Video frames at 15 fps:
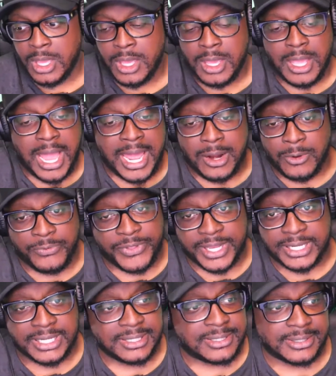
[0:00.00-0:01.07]
I don't think
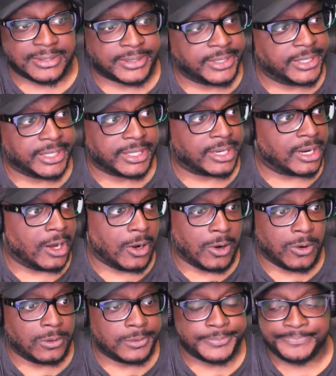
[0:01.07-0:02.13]
this is good at
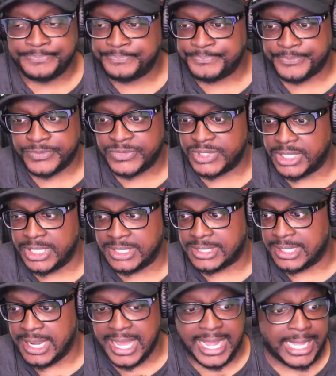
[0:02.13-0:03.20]
all. It's
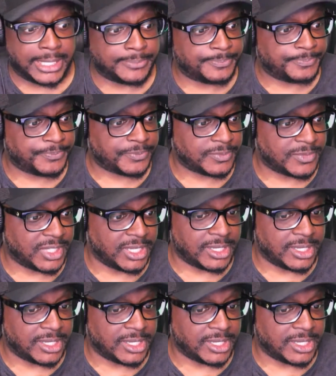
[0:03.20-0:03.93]
not. It